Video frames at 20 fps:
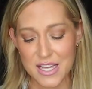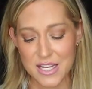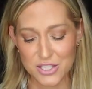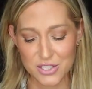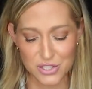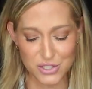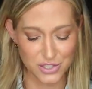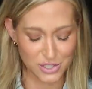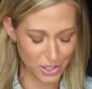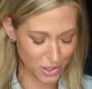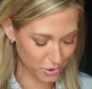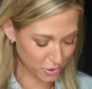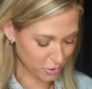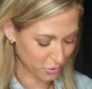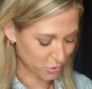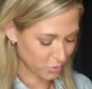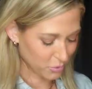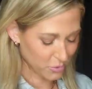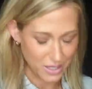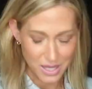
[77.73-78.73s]

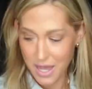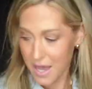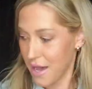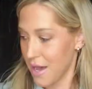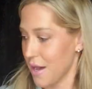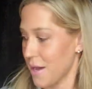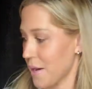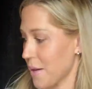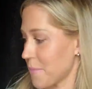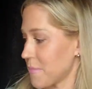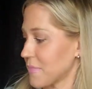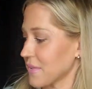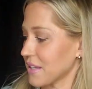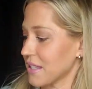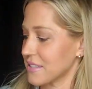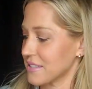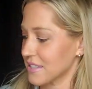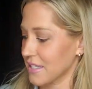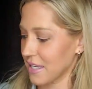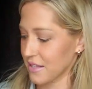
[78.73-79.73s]
So
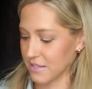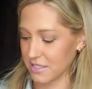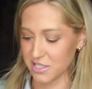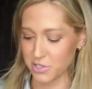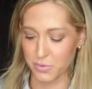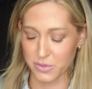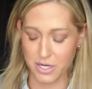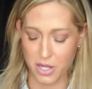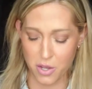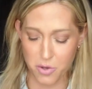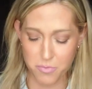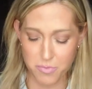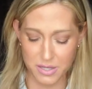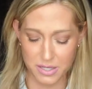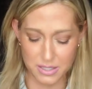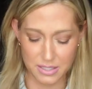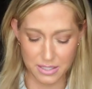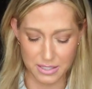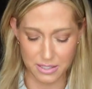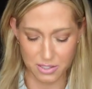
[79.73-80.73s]
let's cut this one
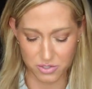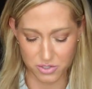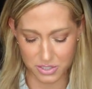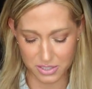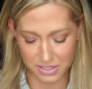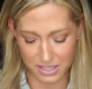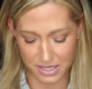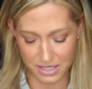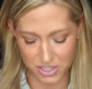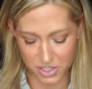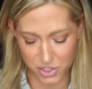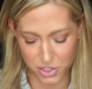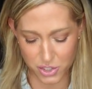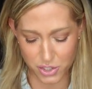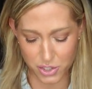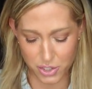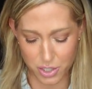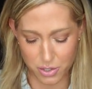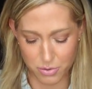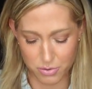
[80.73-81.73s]
open, and I'll just kind of
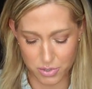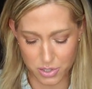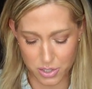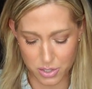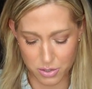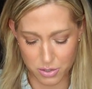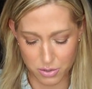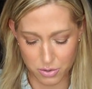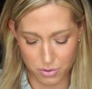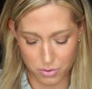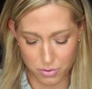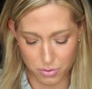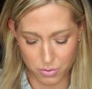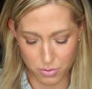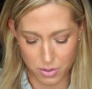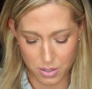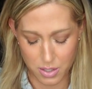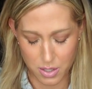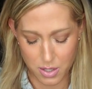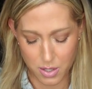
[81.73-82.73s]
show you
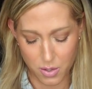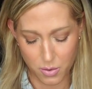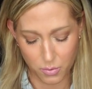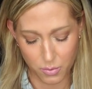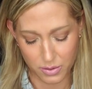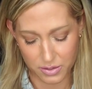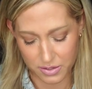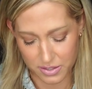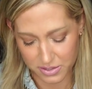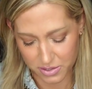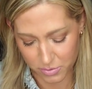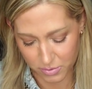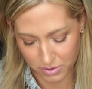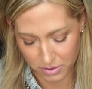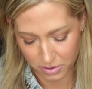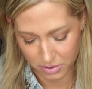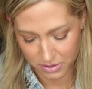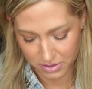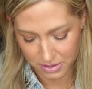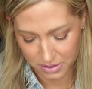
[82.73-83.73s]
what this
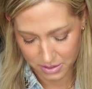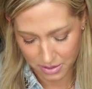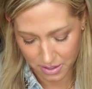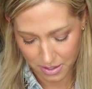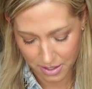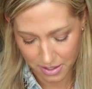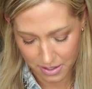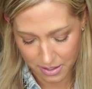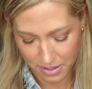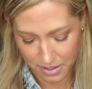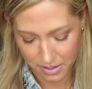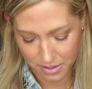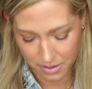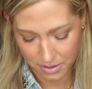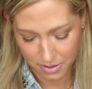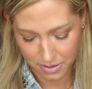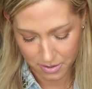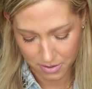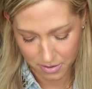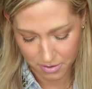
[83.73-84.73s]
one looks like
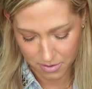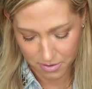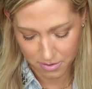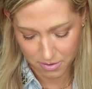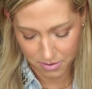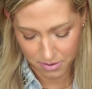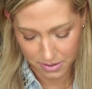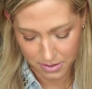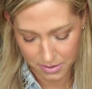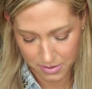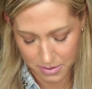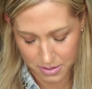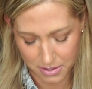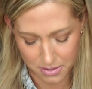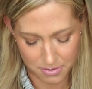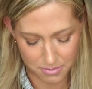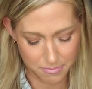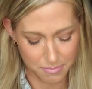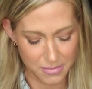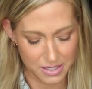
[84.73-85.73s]
on
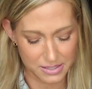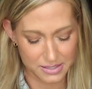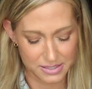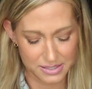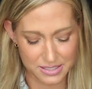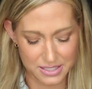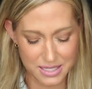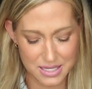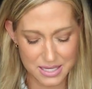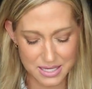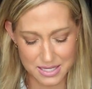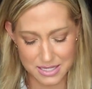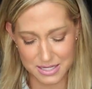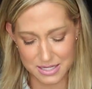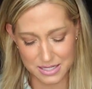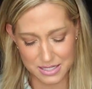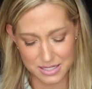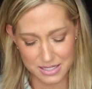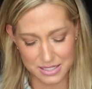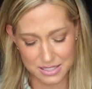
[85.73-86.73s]
my
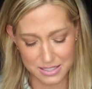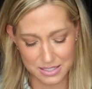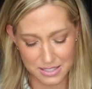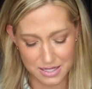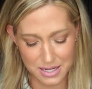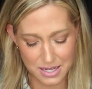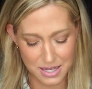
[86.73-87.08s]
skin.